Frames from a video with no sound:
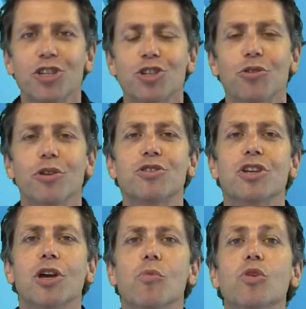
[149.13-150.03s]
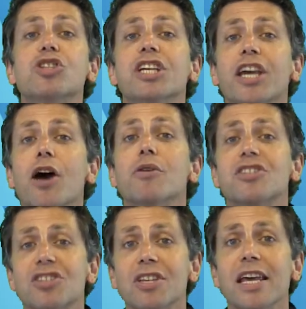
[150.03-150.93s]
Jerusalem was to go and
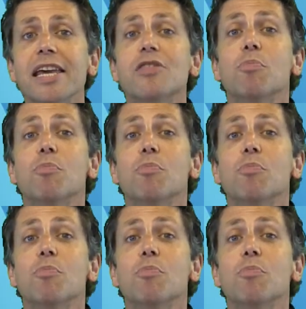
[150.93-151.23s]
see the